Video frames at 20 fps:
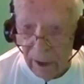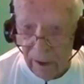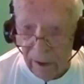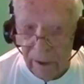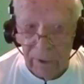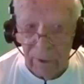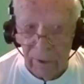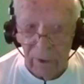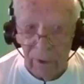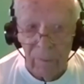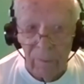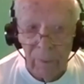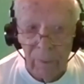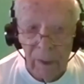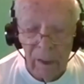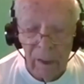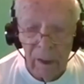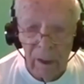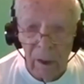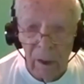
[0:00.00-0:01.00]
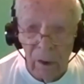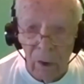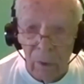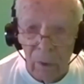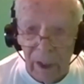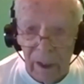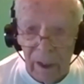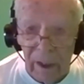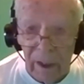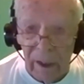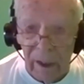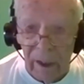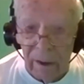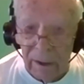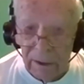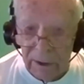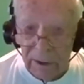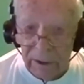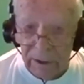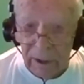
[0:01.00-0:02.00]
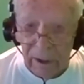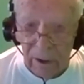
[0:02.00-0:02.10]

So, okay, Alex, take